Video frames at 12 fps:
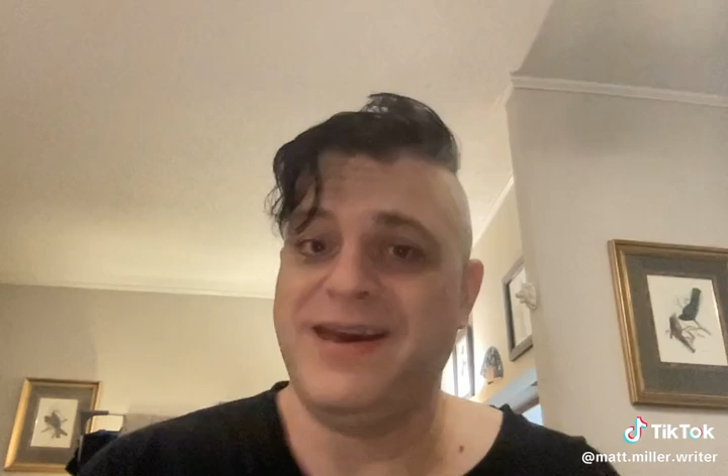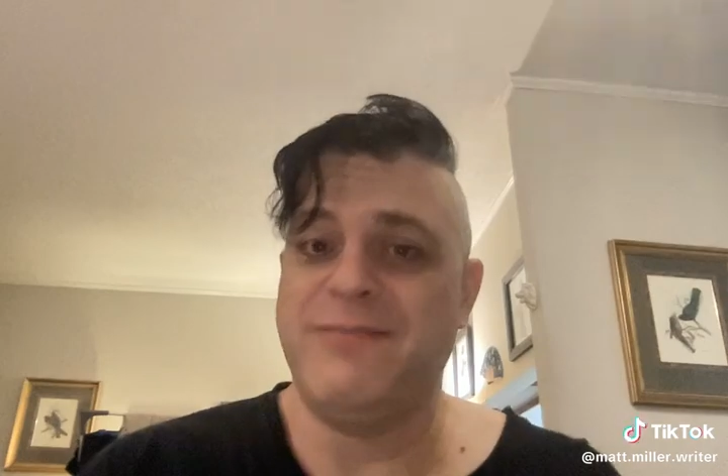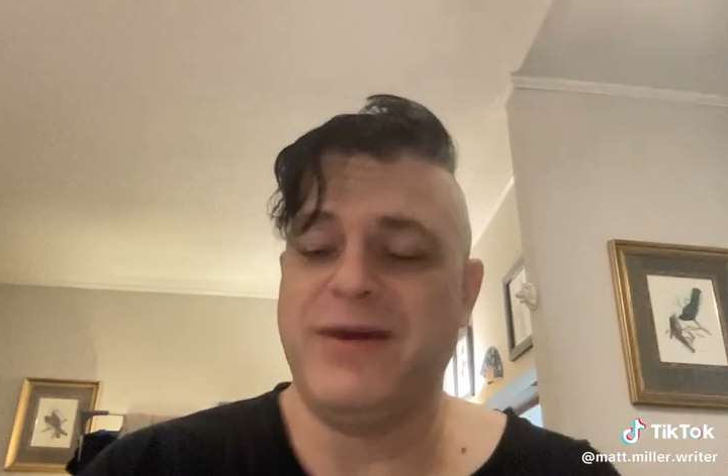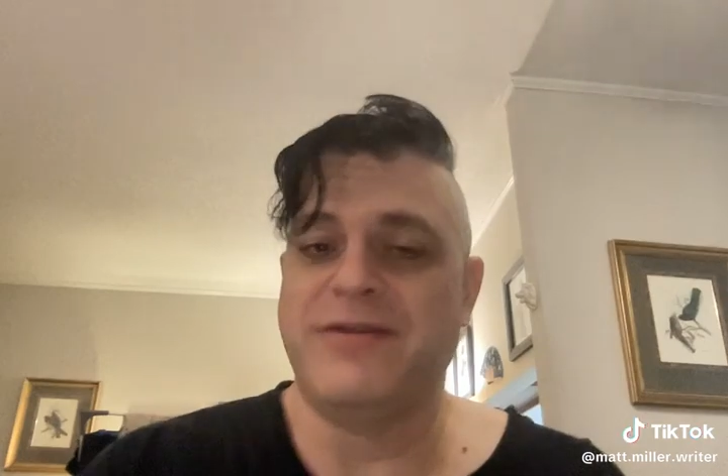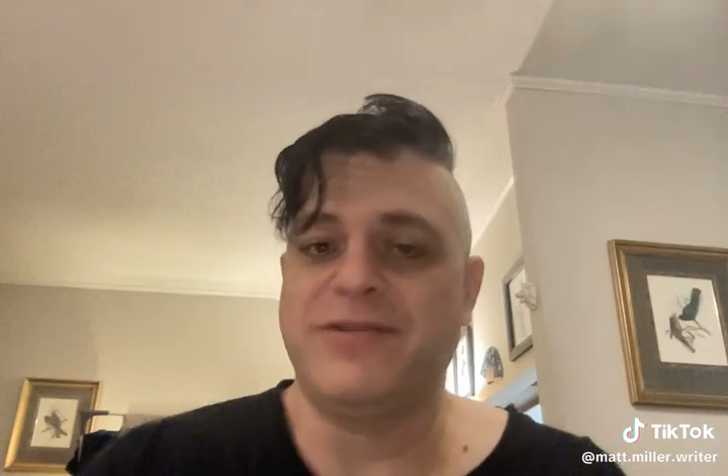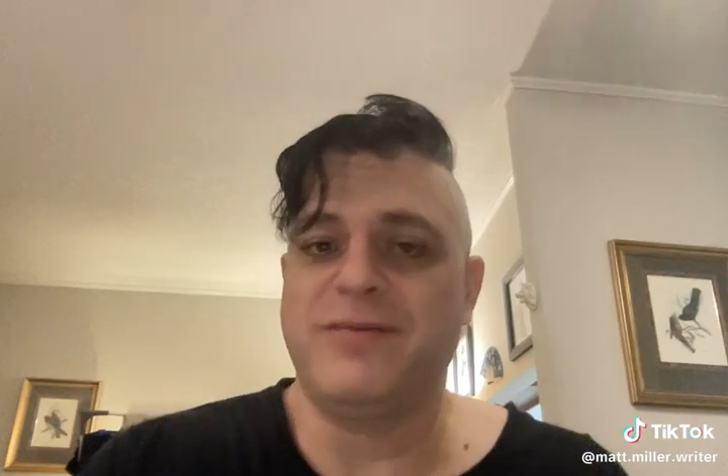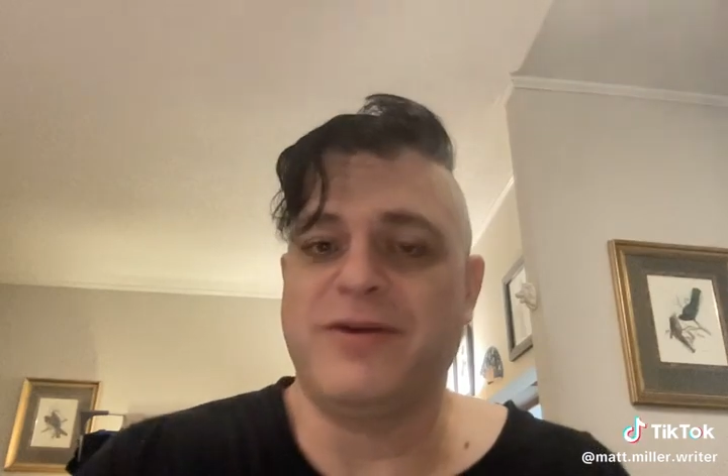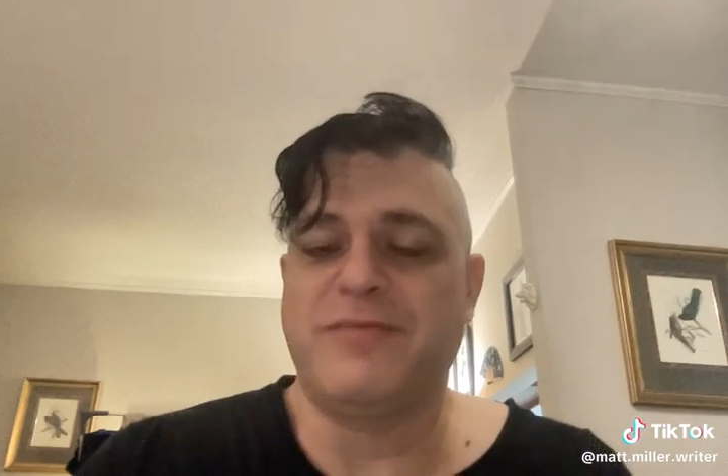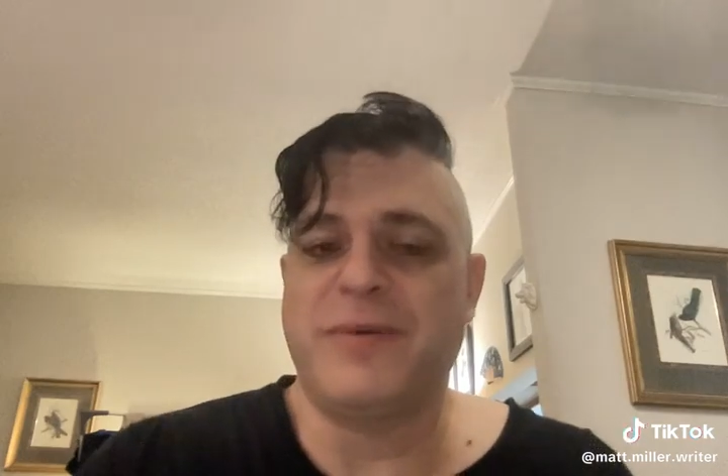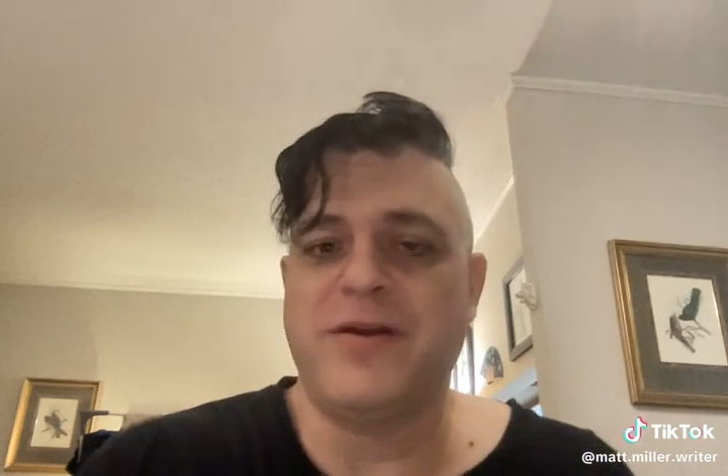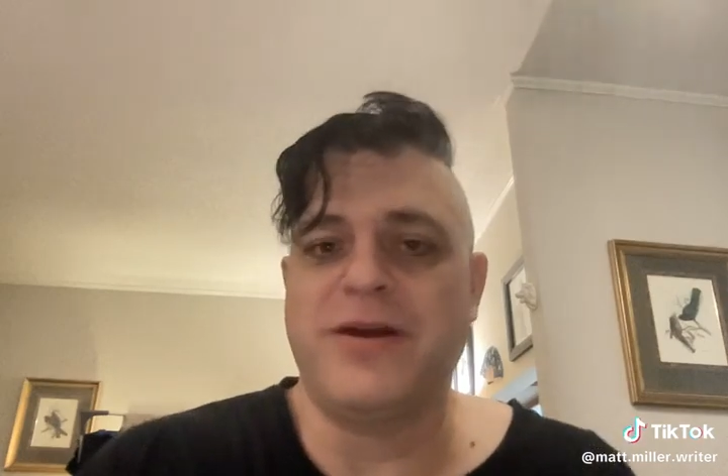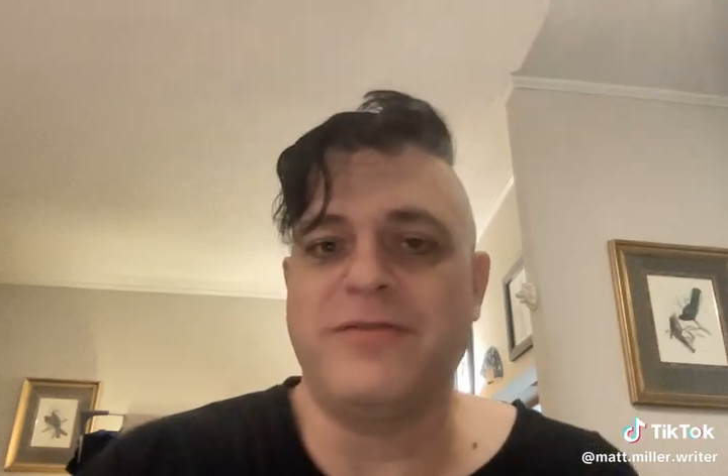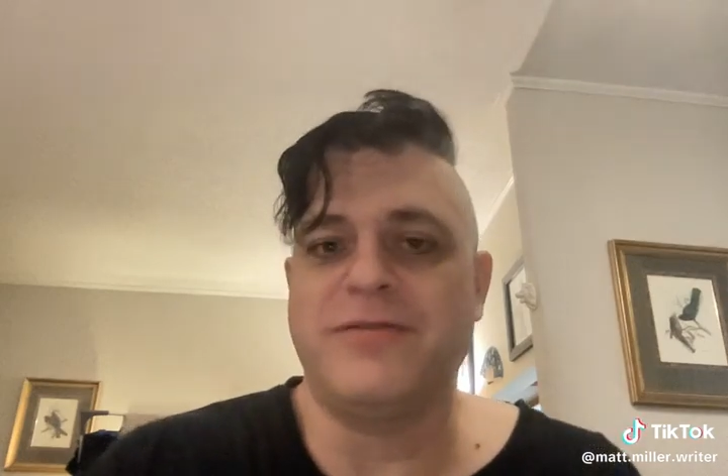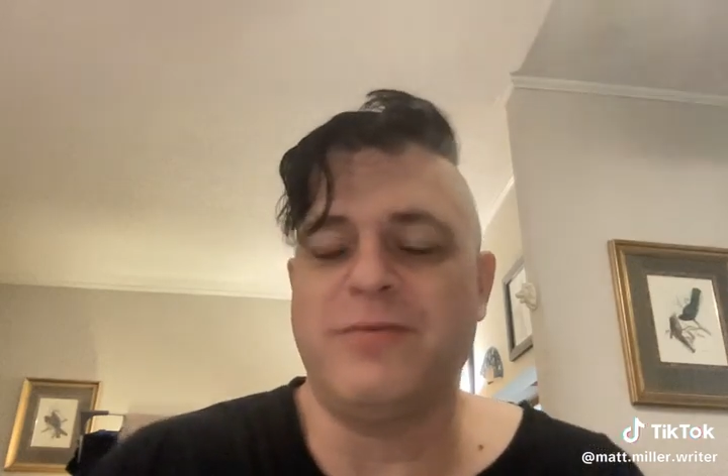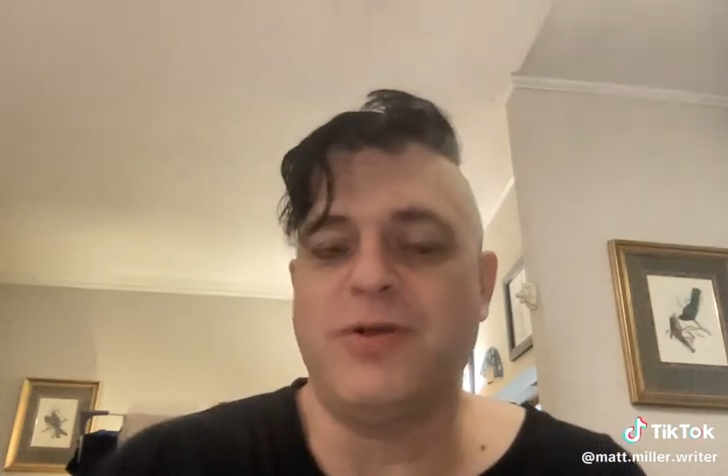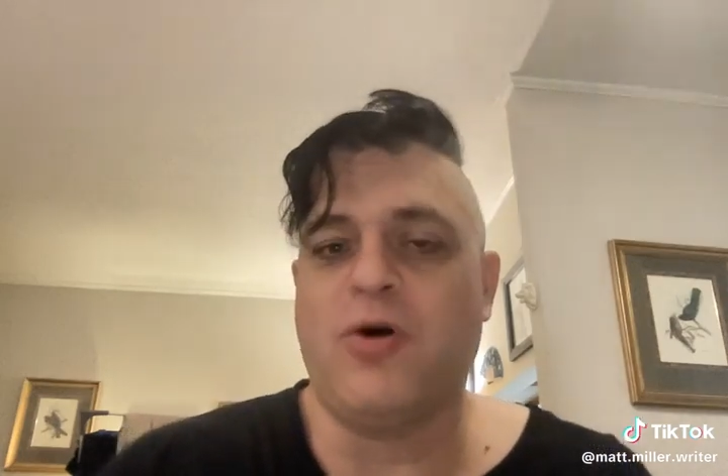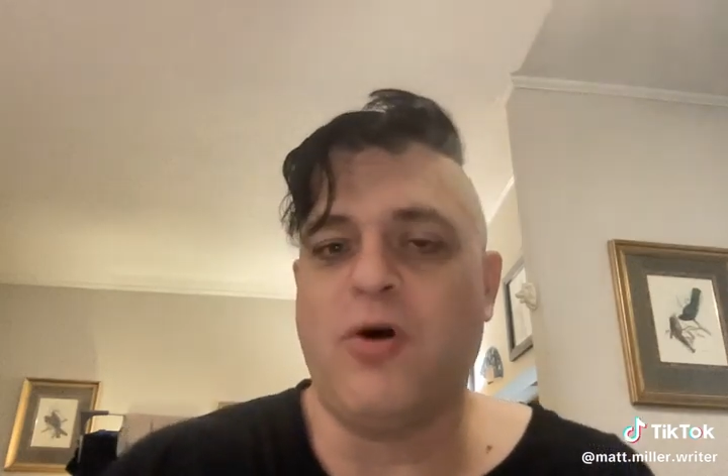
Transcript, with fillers: and makes them experience some of the